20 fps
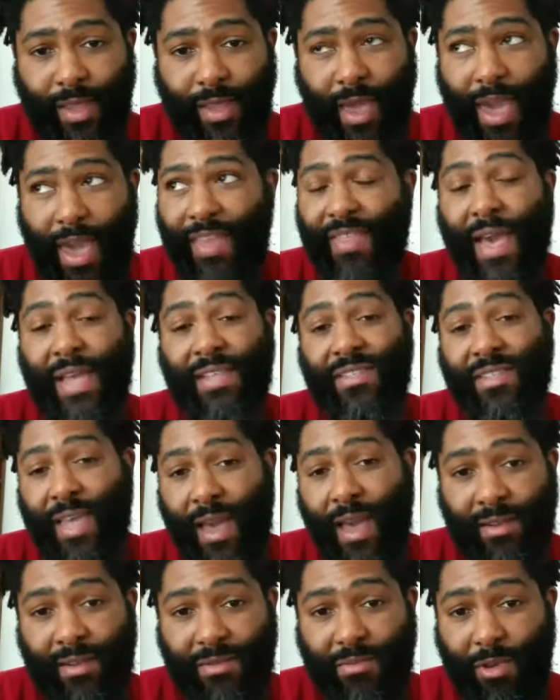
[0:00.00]
And that
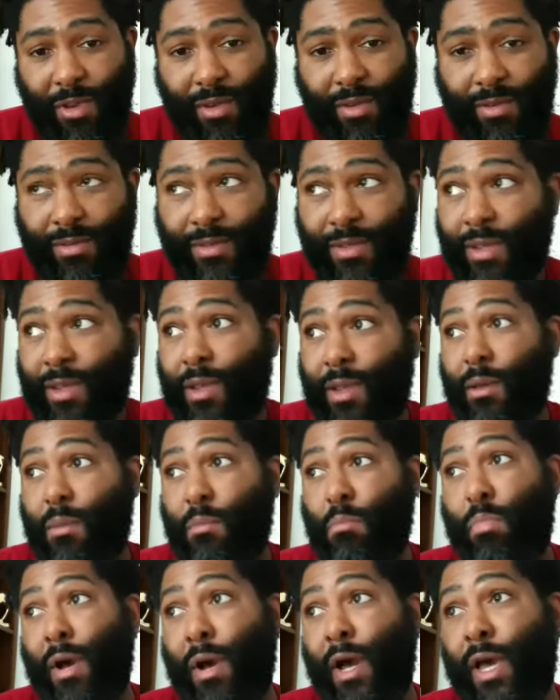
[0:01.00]
saddens me.
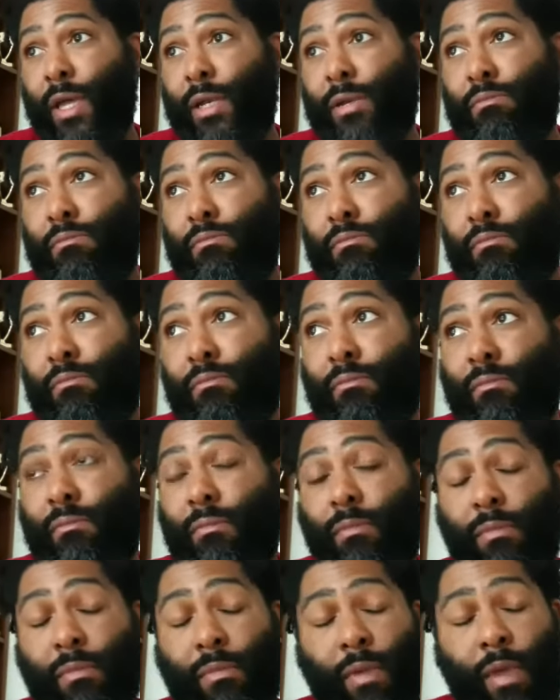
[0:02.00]
But
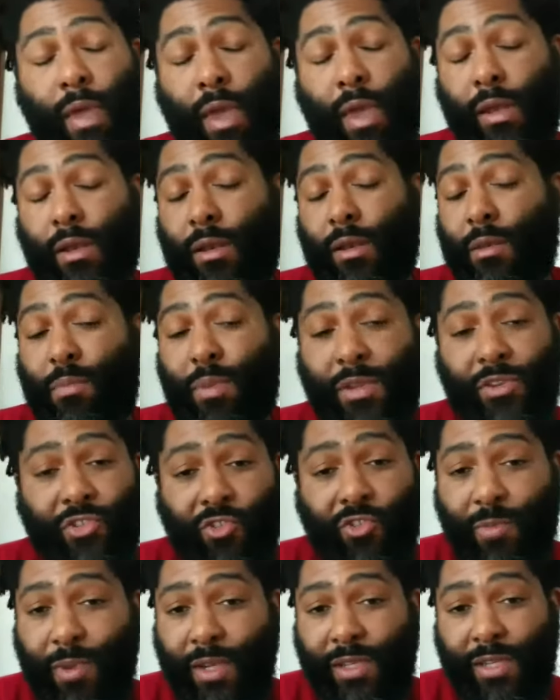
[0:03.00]
to be
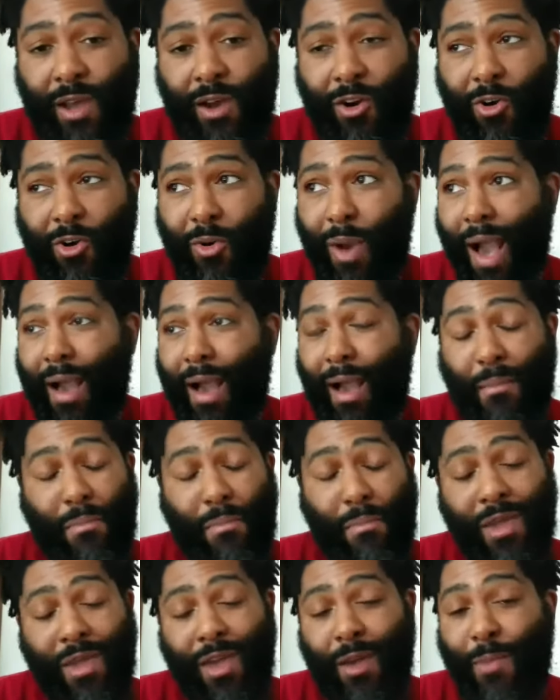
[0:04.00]
true be told,
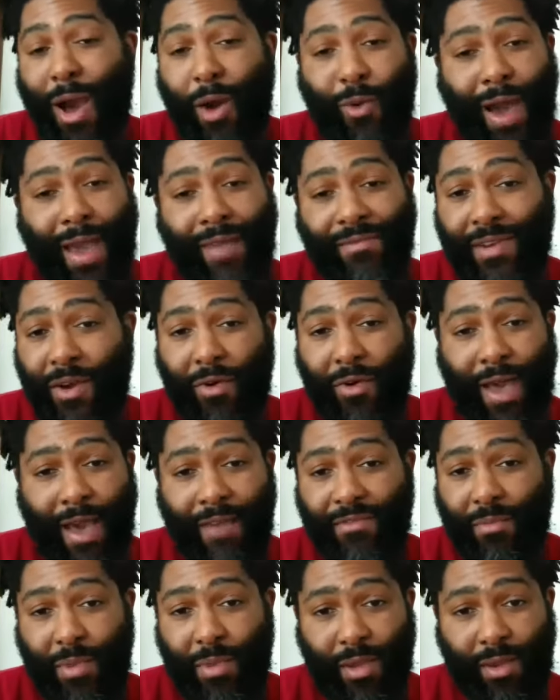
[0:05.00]
me and my wife don't have
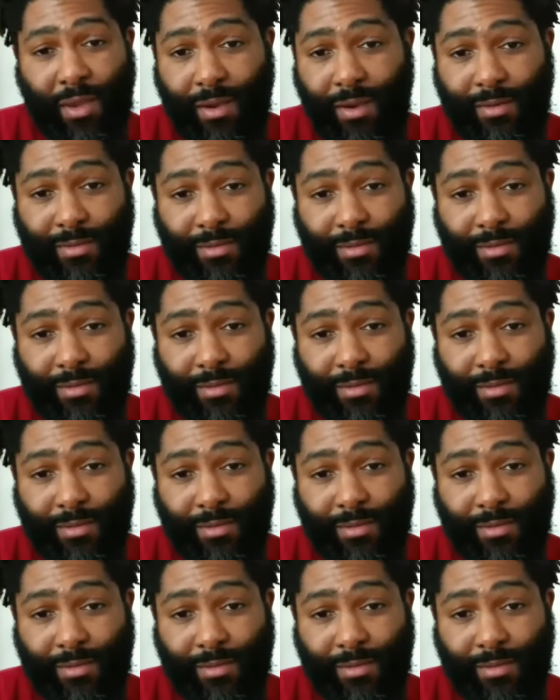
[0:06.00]
to be here.